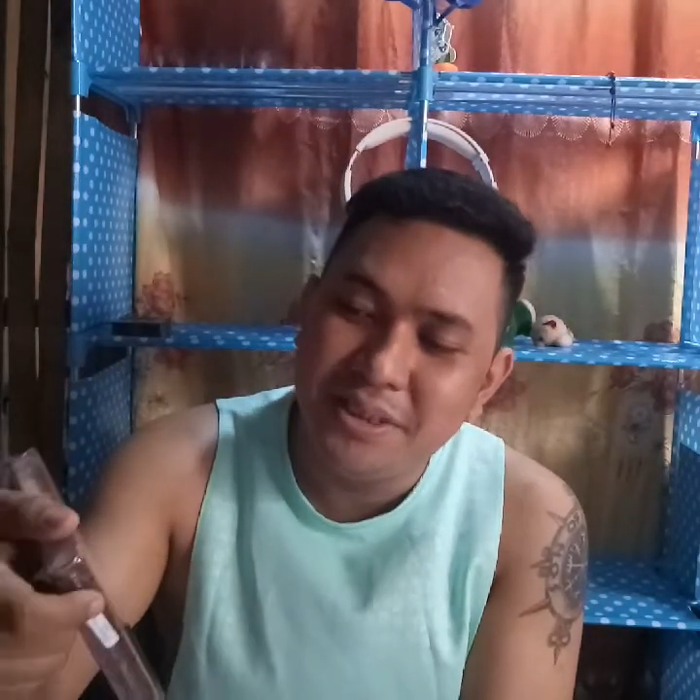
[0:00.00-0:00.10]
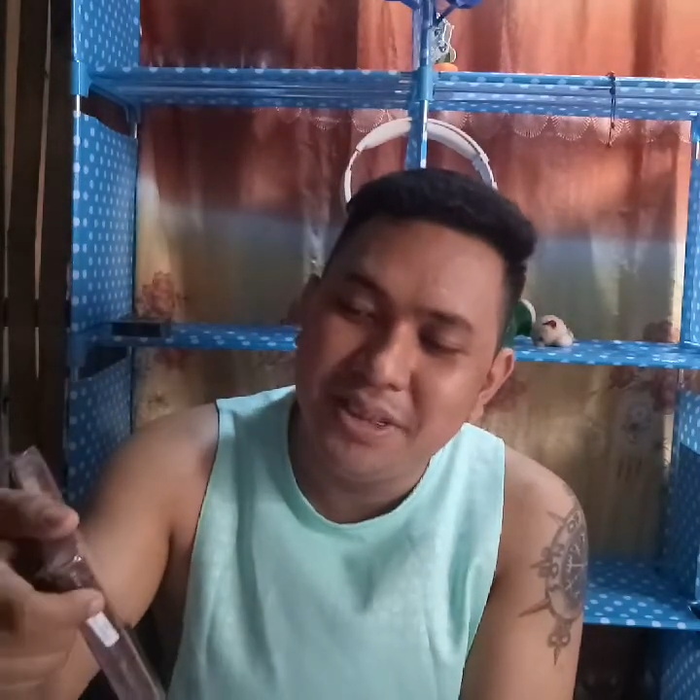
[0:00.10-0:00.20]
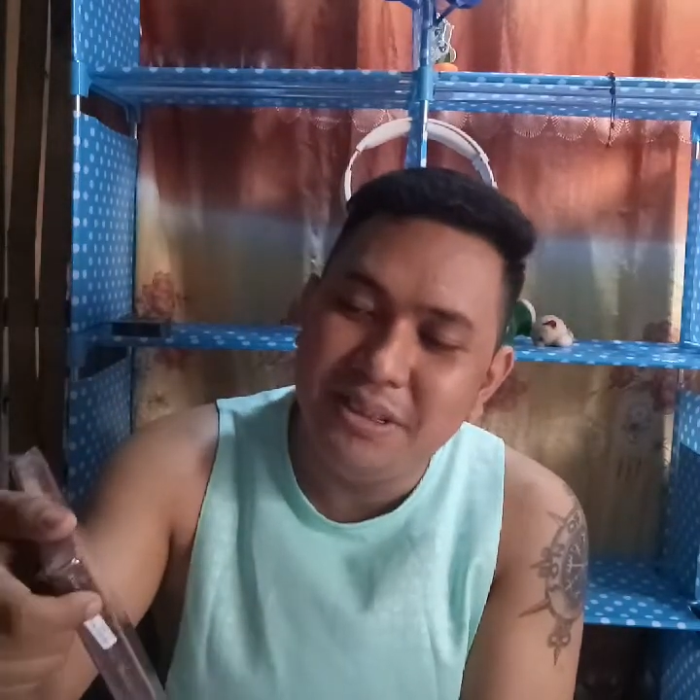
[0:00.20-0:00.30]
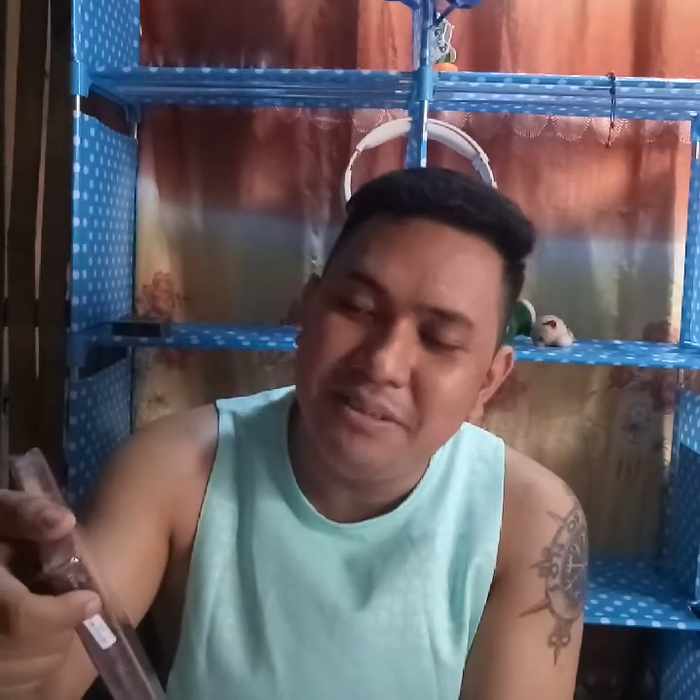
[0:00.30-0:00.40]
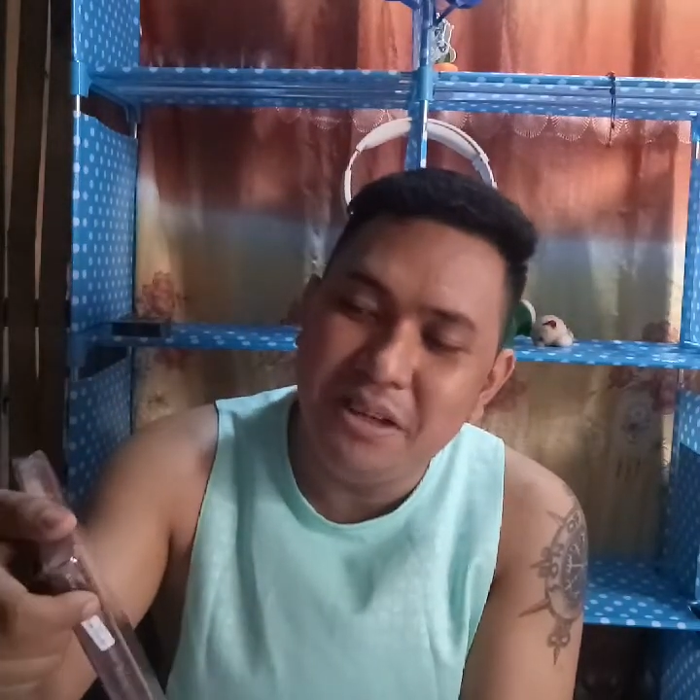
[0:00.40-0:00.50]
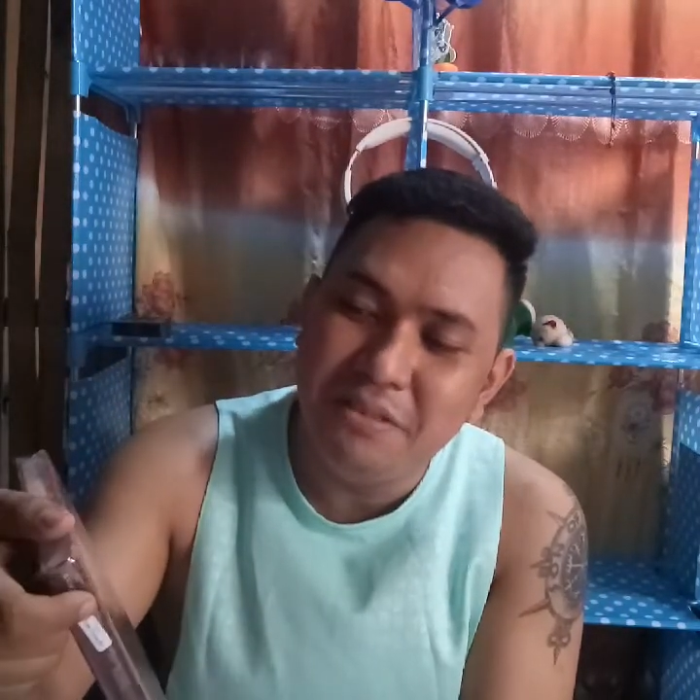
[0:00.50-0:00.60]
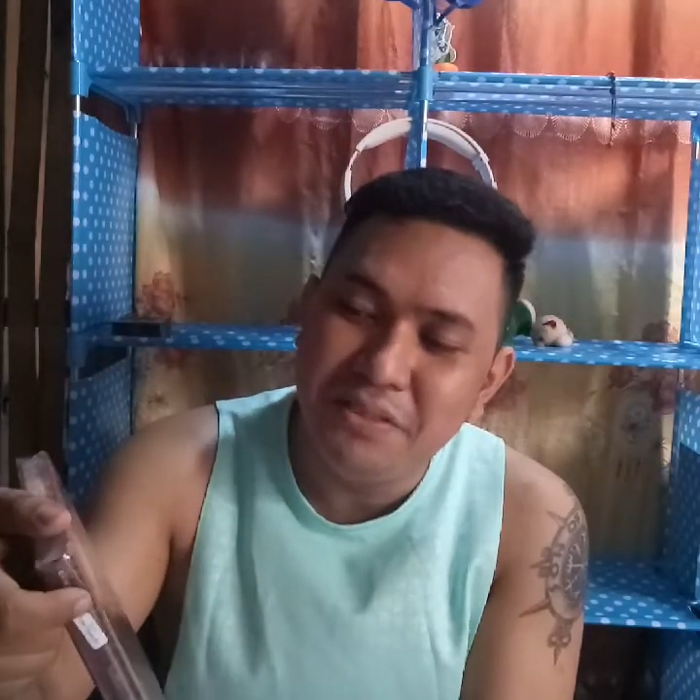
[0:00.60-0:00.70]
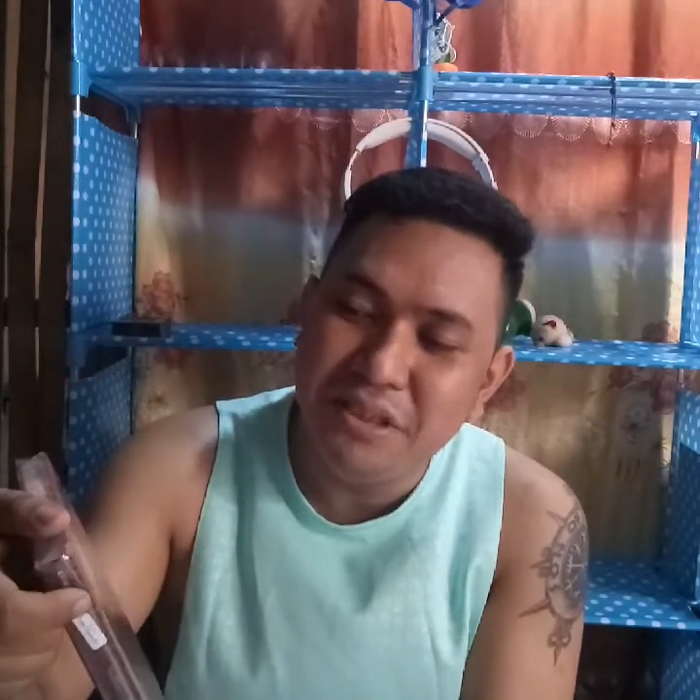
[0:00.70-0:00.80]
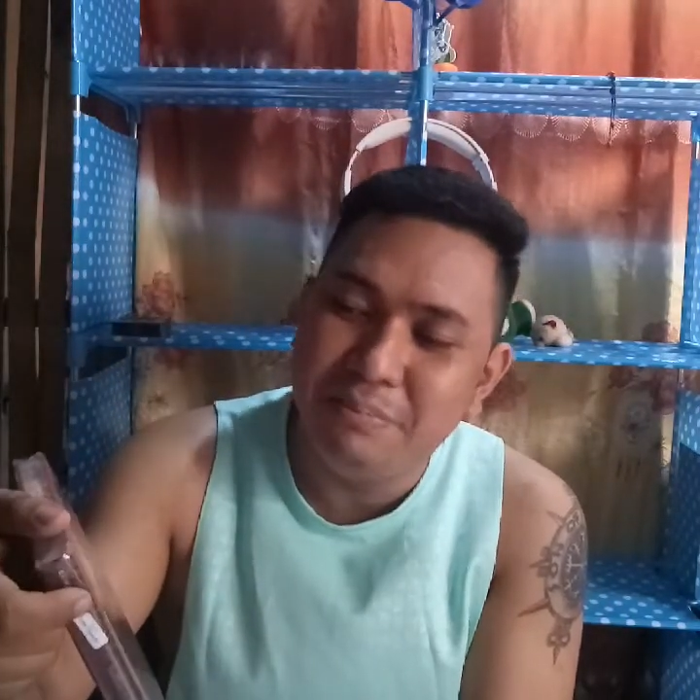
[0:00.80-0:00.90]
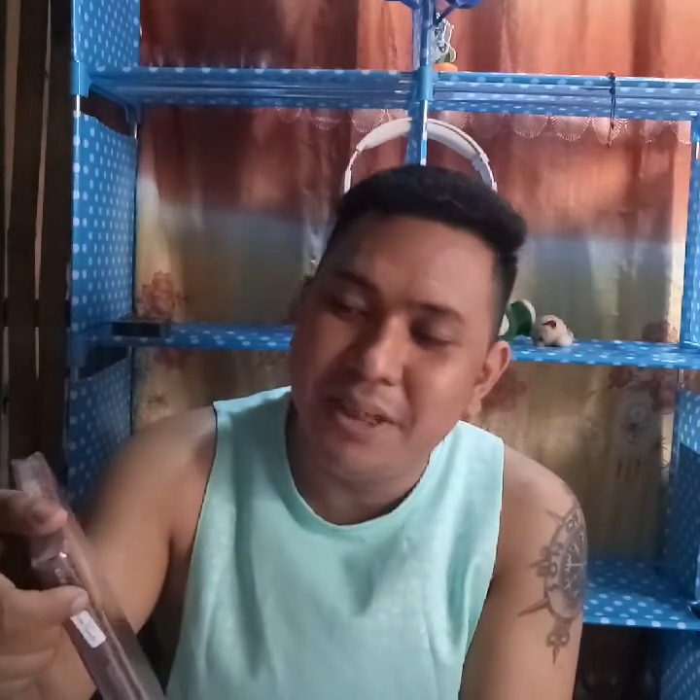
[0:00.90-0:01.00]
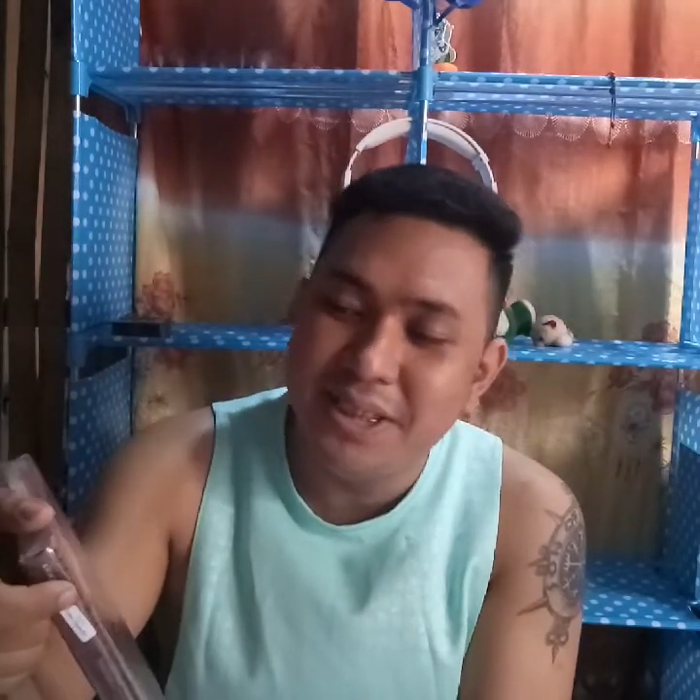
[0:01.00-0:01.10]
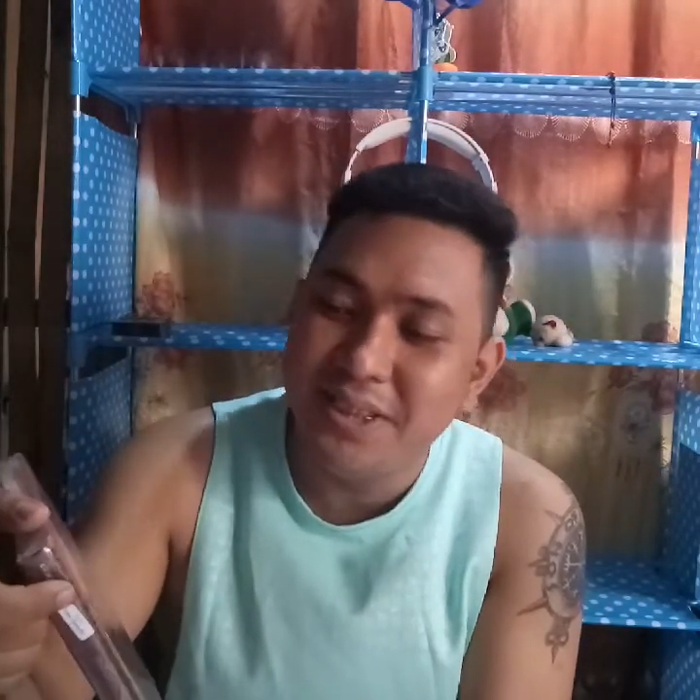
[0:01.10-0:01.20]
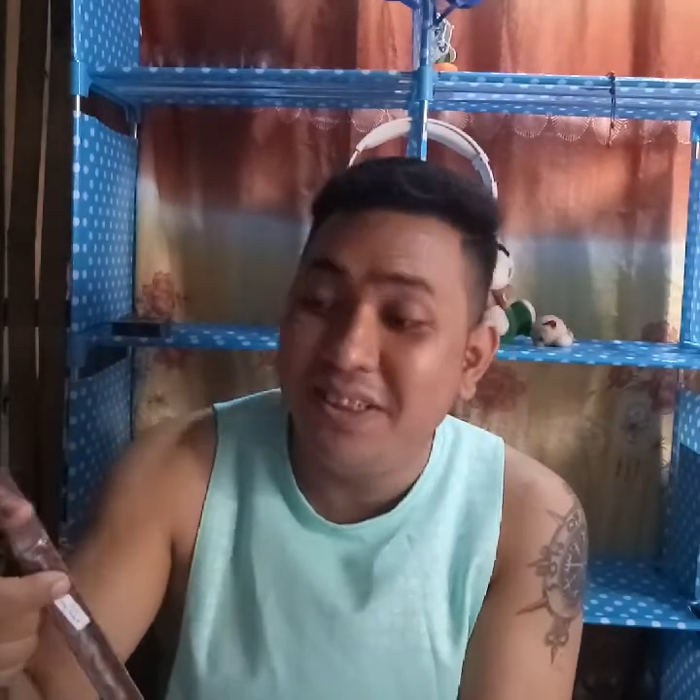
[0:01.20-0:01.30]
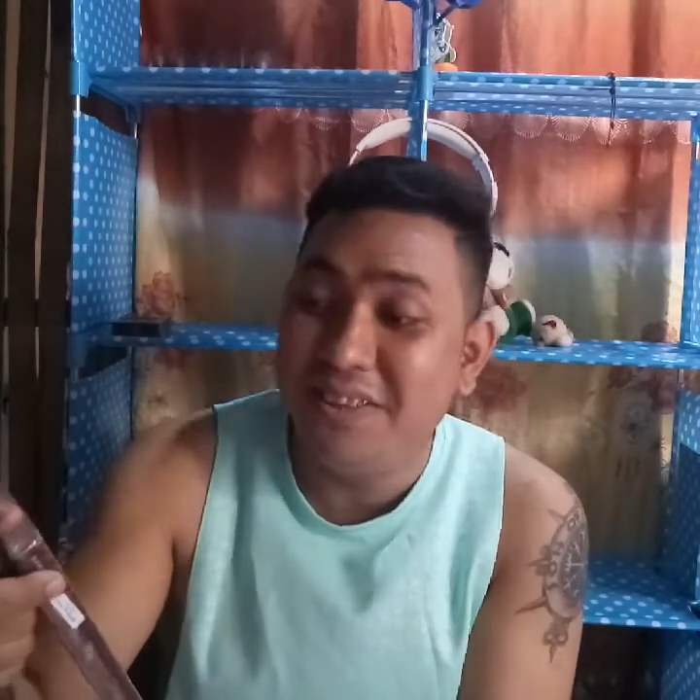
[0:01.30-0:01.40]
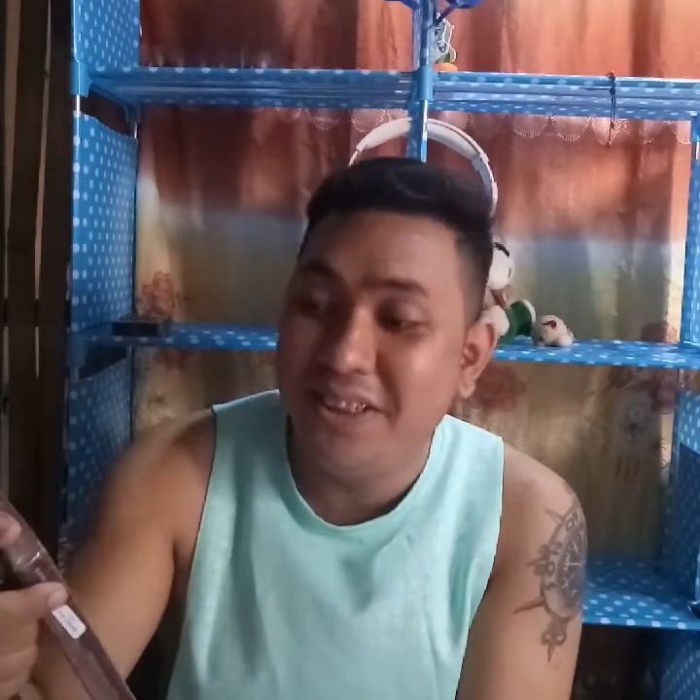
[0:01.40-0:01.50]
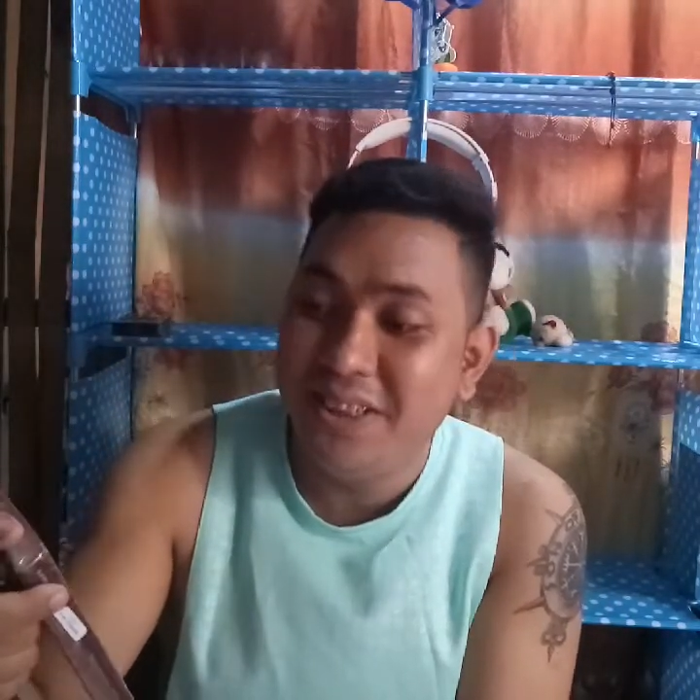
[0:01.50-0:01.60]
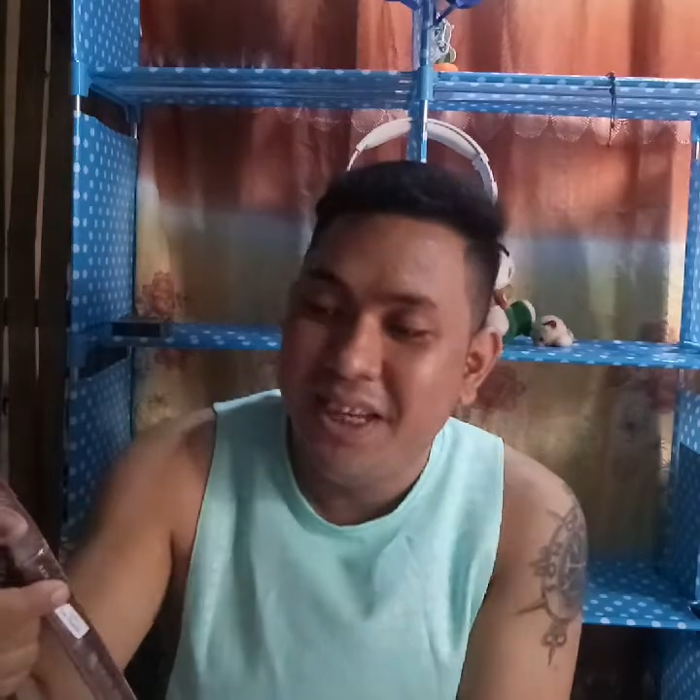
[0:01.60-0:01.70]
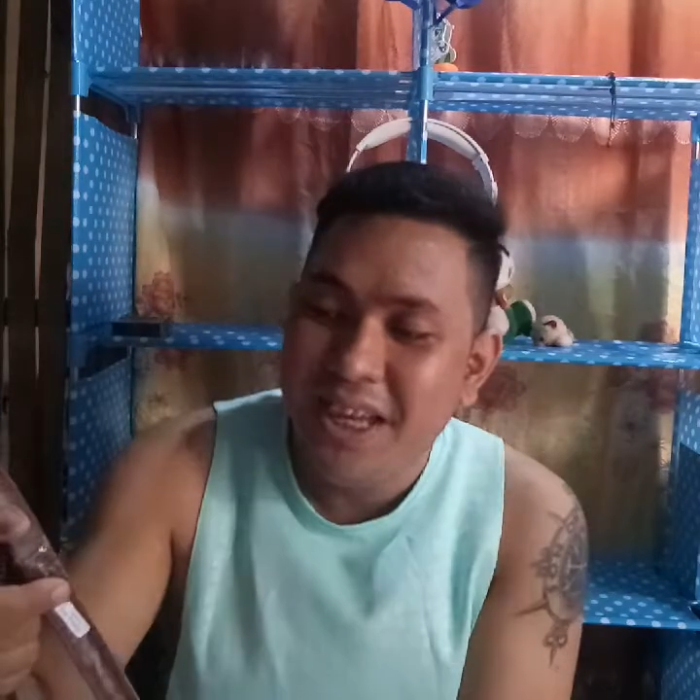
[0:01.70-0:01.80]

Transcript: you know, offered by the seller.